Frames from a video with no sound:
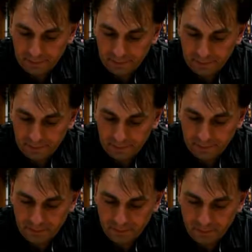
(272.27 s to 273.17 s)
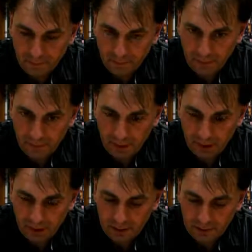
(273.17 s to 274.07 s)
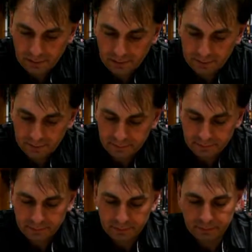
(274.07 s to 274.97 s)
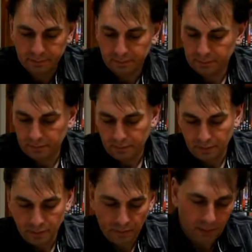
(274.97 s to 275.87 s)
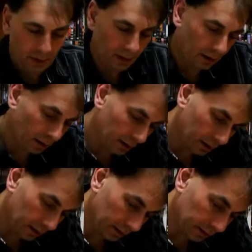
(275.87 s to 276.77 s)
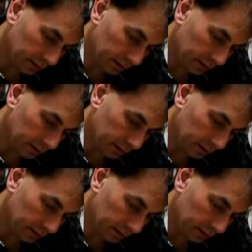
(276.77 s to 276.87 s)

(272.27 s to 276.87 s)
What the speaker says: (silence)